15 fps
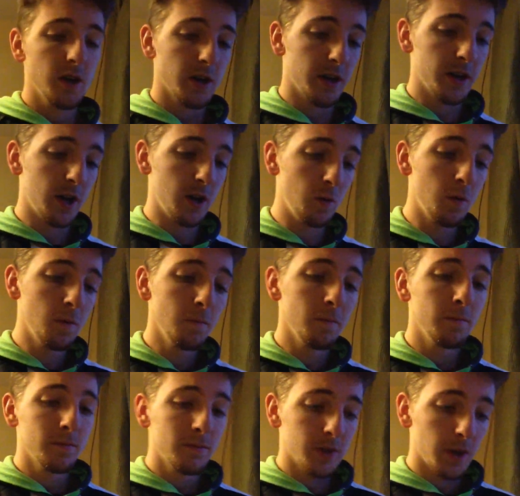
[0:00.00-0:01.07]
You know,
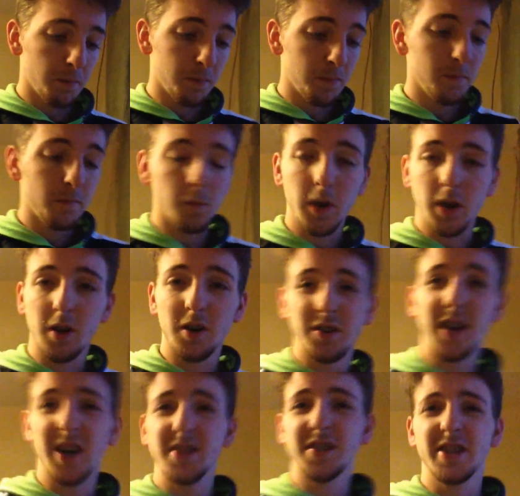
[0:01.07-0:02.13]
we
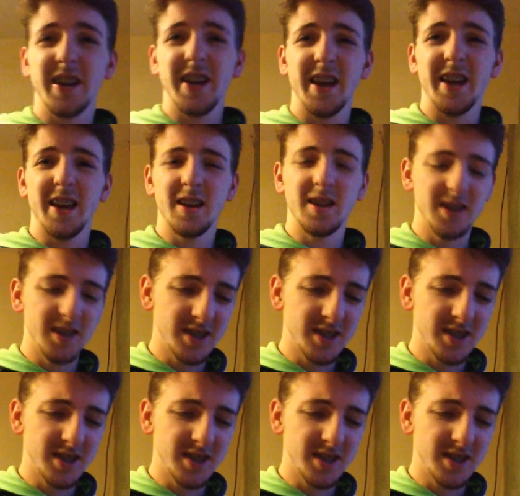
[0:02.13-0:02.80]
got down to their